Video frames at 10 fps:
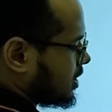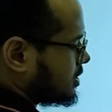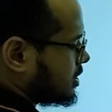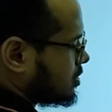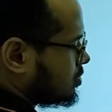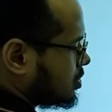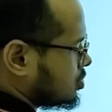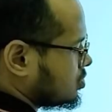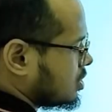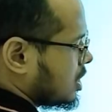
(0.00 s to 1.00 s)
is equal
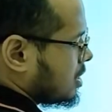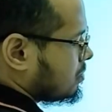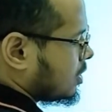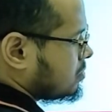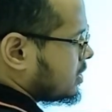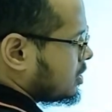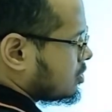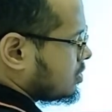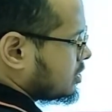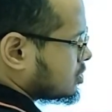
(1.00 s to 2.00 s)
to
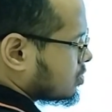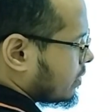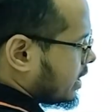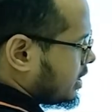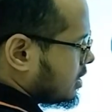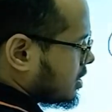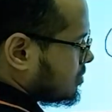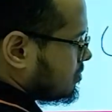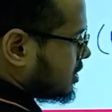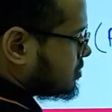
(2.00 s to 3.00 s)
perpendicular square
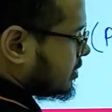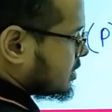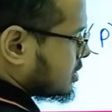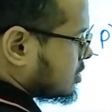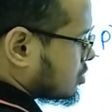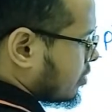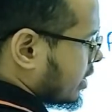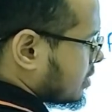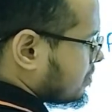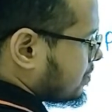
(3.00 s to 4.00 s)
plus basis
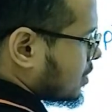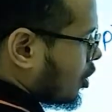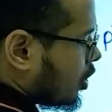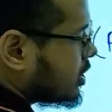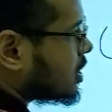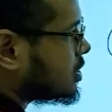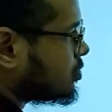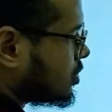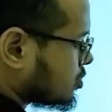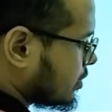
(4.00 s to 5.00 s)
square. Or in other
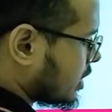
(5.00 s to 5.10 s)
words, we